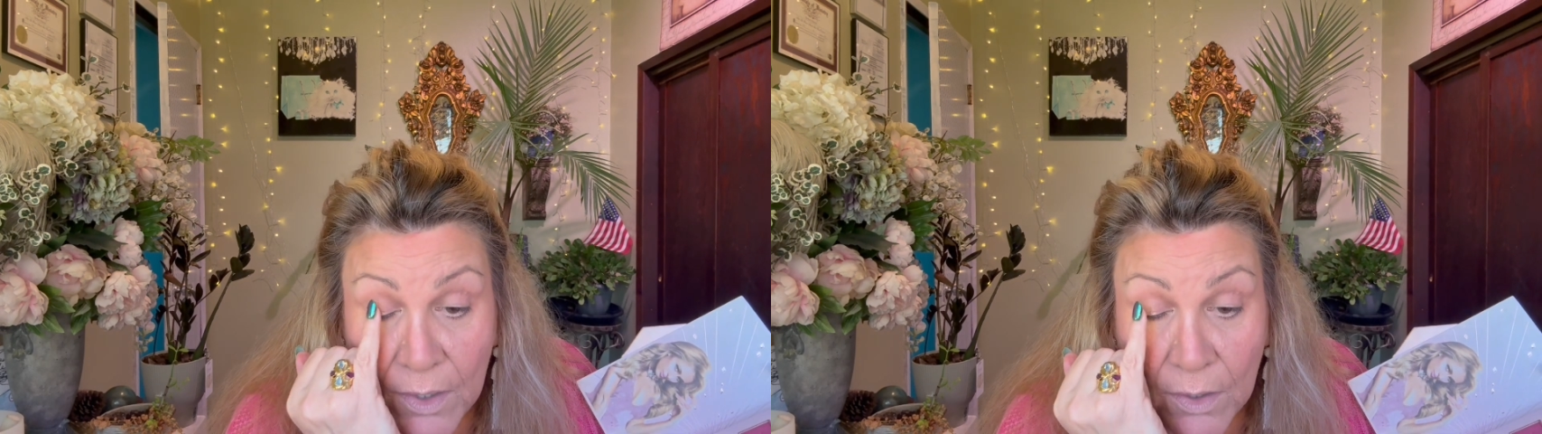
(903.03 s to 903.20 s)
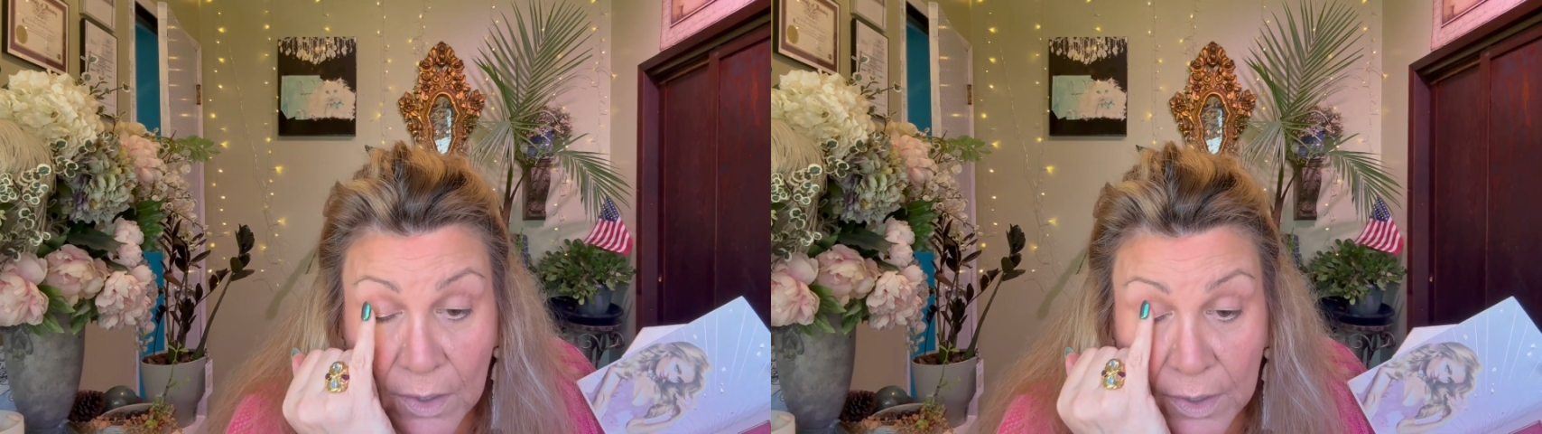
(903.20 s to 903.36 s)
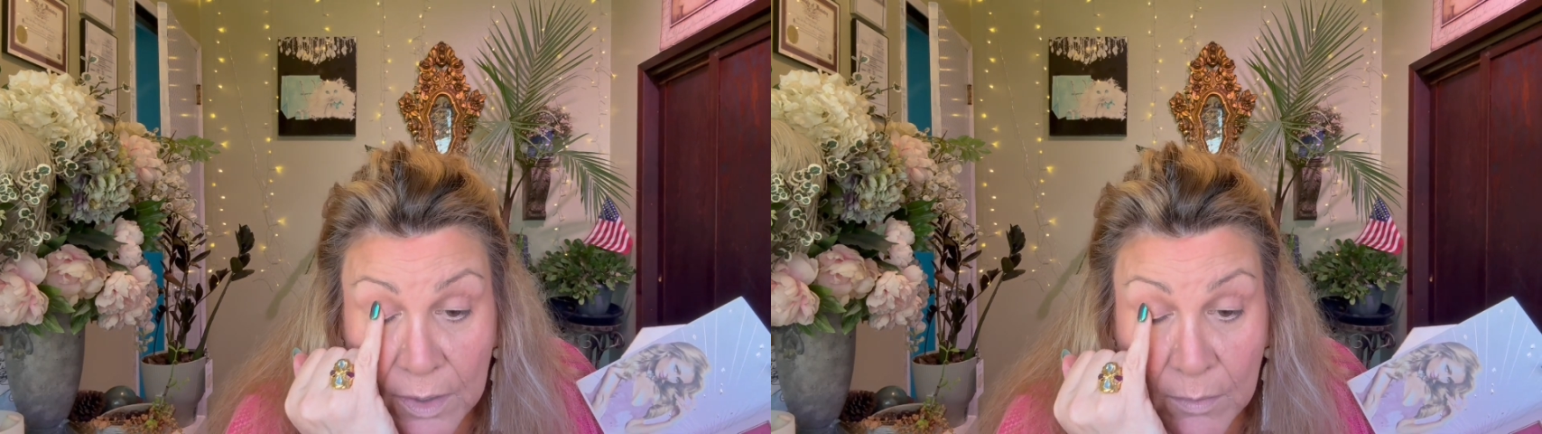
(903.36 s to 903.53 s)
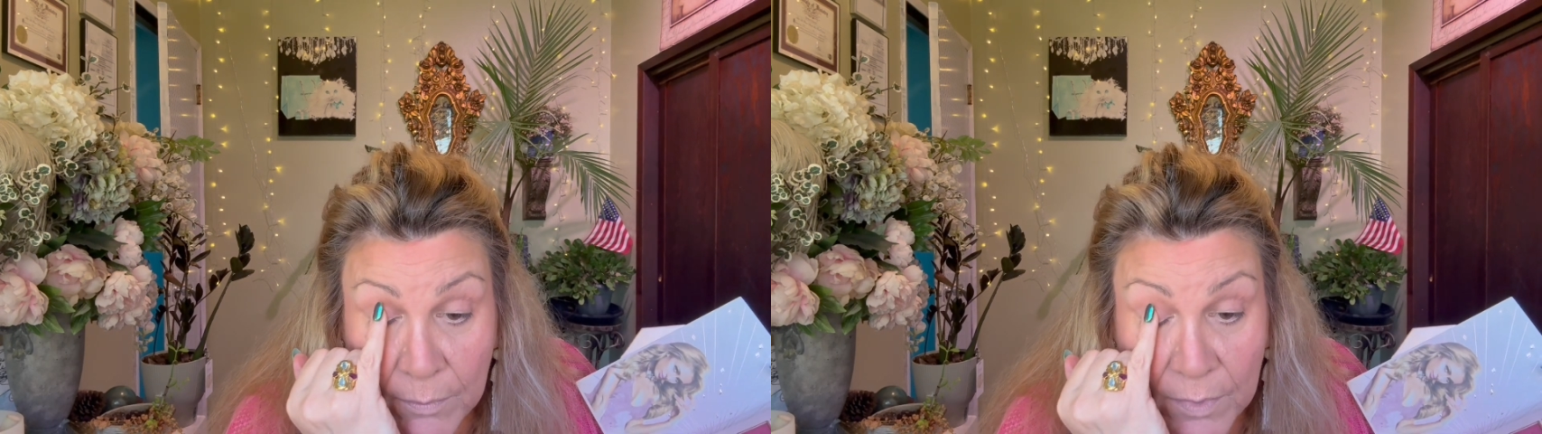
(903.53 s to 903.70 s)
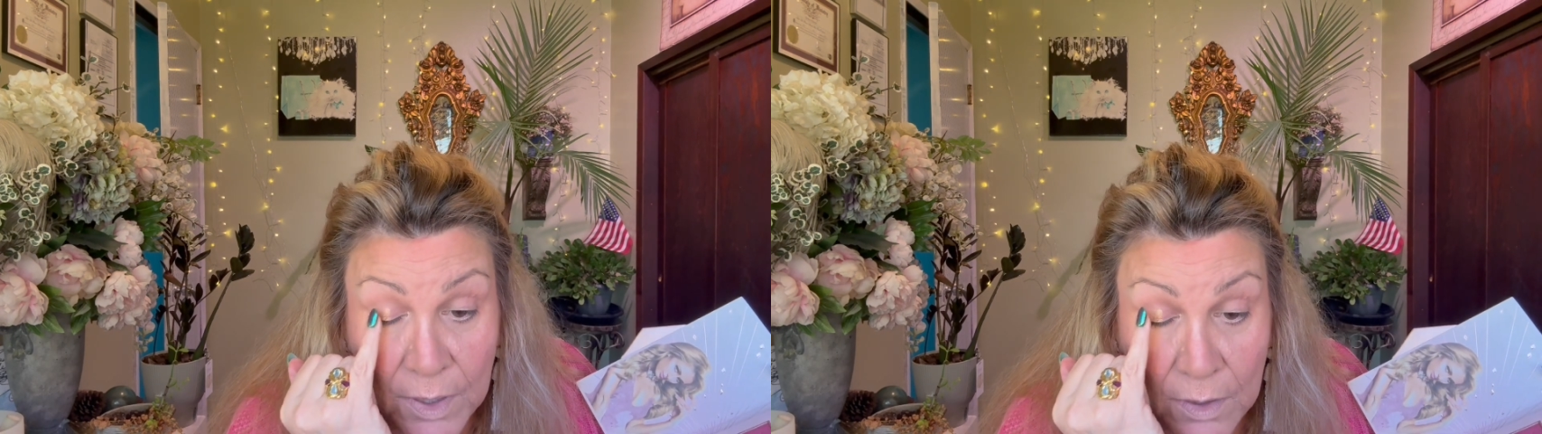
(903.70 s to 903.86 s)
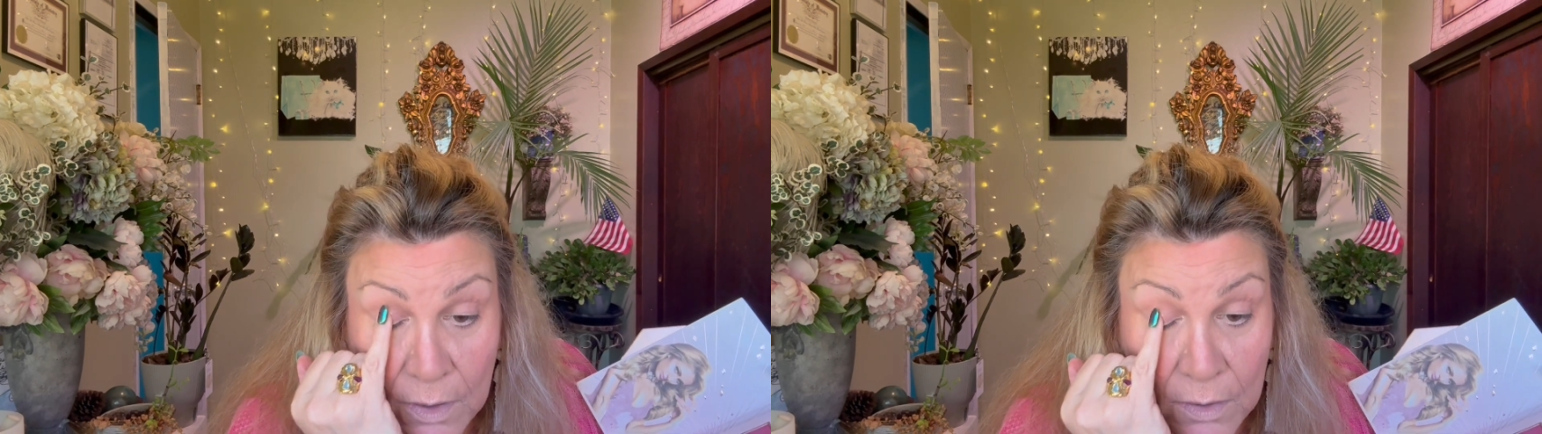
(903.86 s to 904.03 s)
on in the
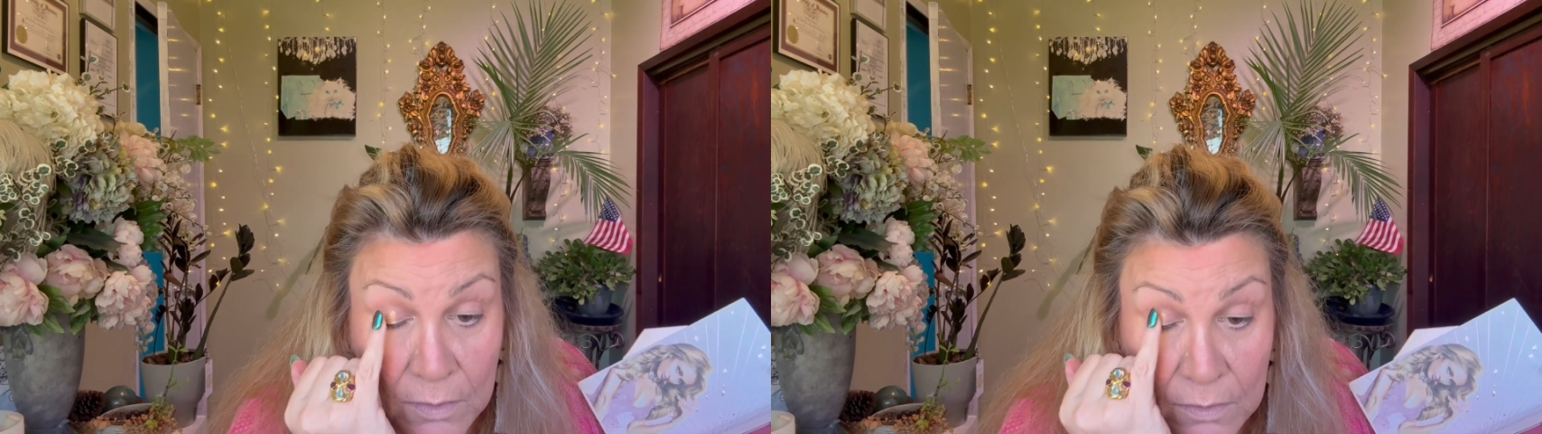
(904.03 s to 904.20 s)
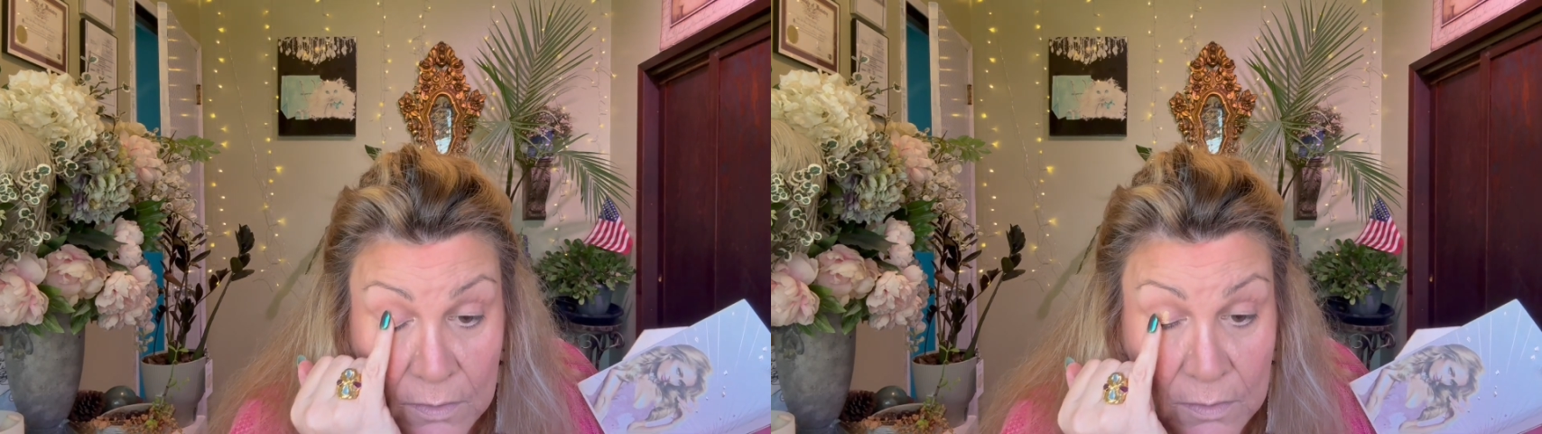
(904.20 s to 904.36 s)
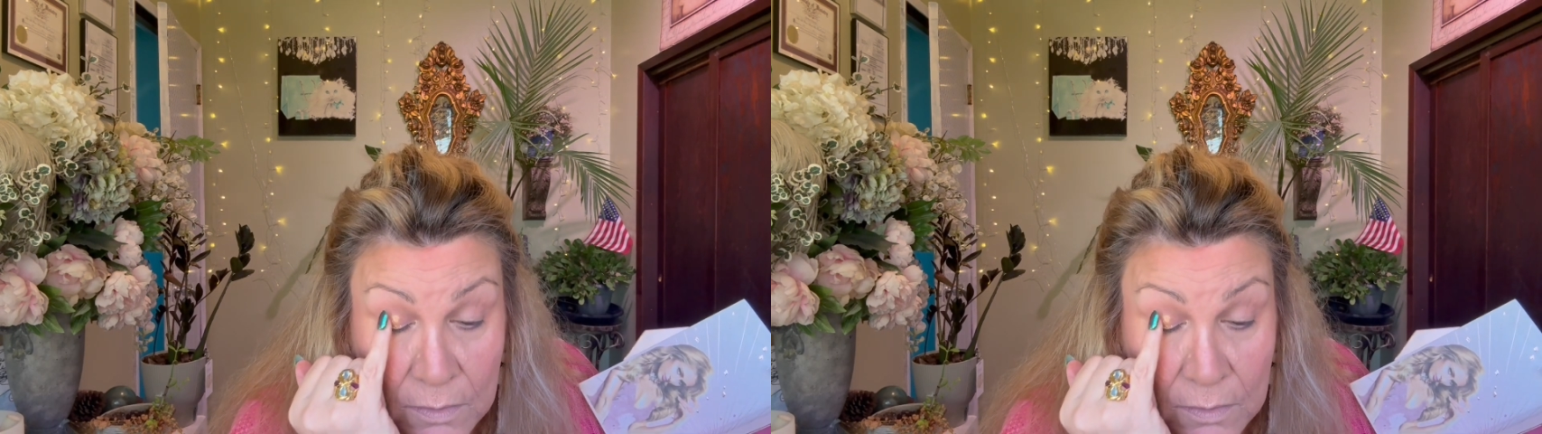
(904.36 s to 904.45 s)
middle.